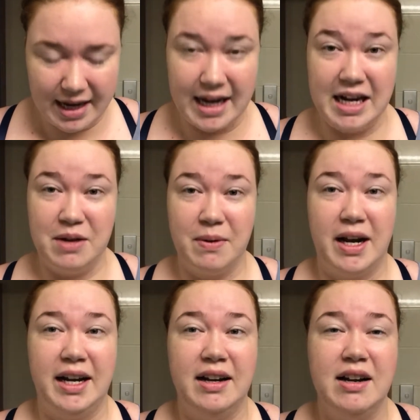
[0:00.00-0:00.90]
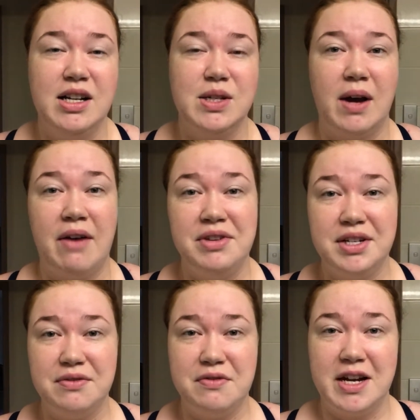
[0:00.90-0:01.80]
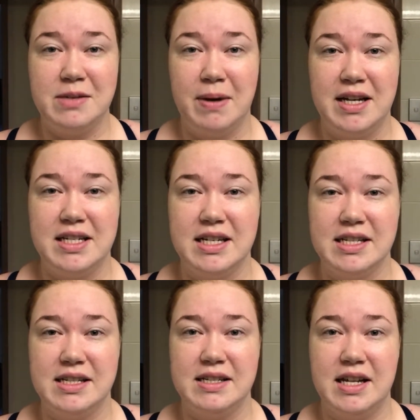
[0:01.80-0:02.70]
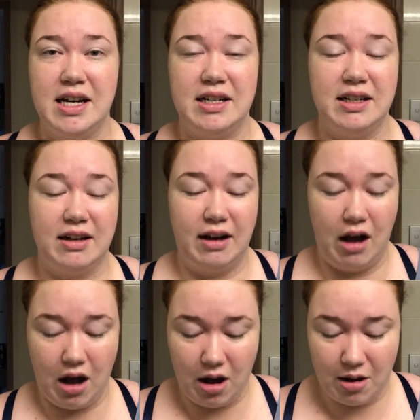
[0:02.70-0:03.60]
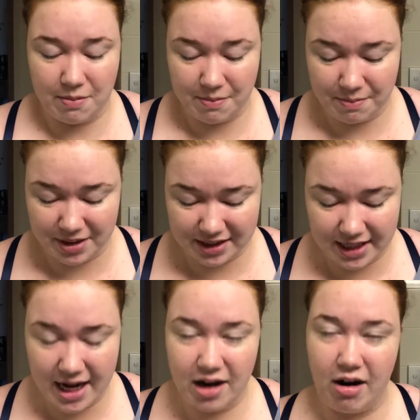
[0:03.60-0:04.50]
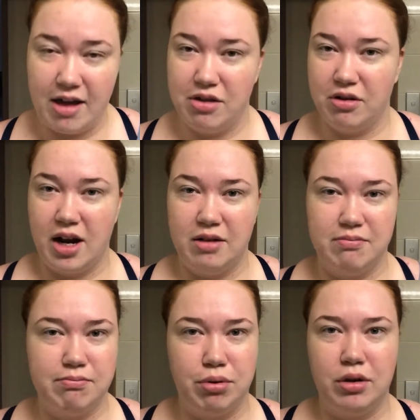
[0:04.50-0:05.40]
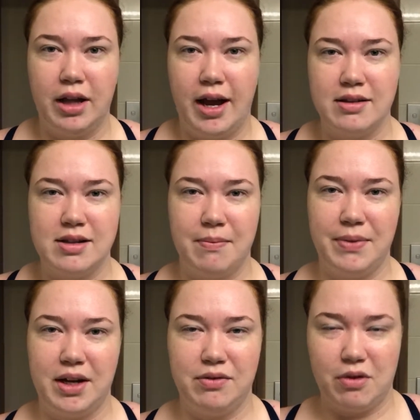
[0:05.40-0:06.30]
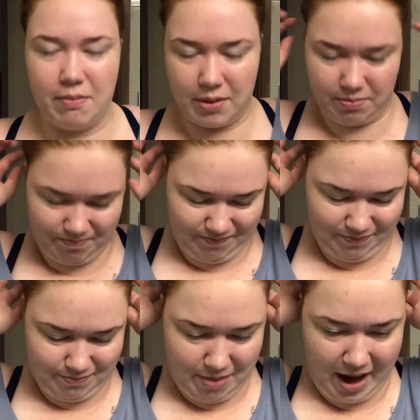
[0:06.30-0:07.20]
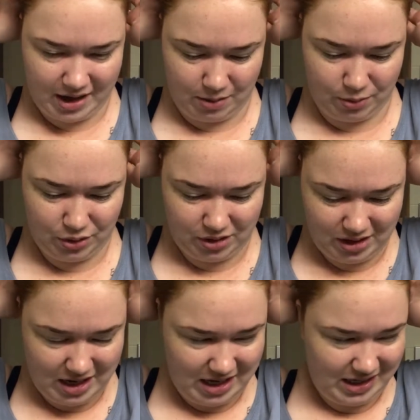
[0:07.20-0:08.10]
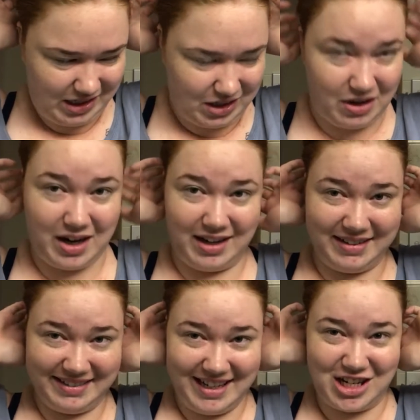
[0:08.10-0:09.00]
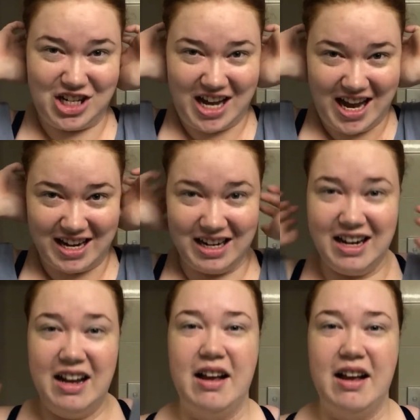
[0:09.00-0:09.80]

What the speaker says: Anyway, so I haven't done face painting since then, but today I thought I'd pull out something from the back of the book, sorry, itchy head,